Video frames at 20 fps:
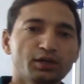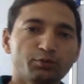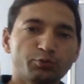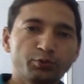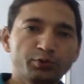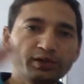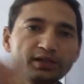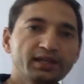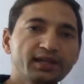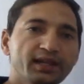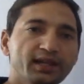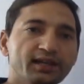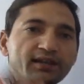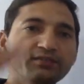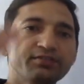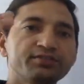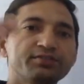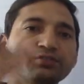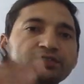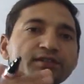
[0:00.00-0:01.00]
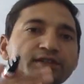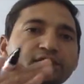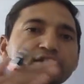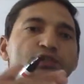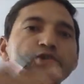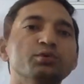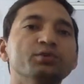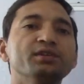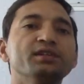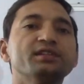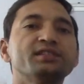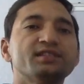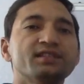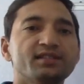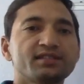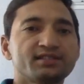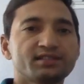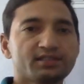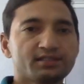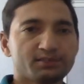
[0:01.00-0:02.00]
we have
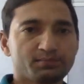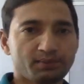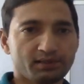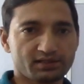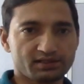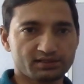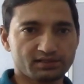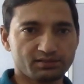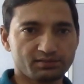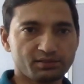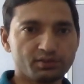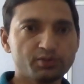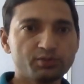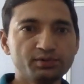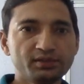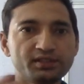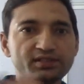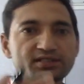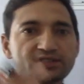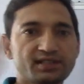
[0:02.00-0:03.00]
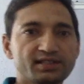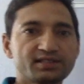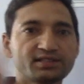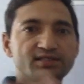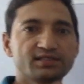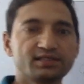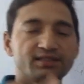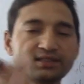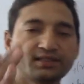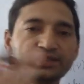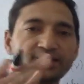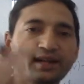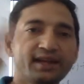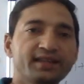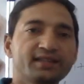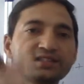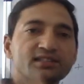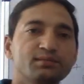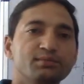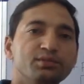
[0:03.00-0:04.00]
equidistance spectrum, equidistance
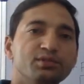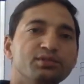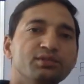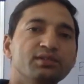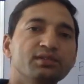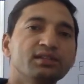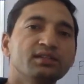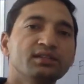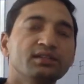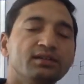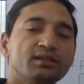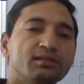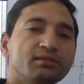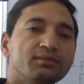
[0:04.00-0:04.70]
lines between the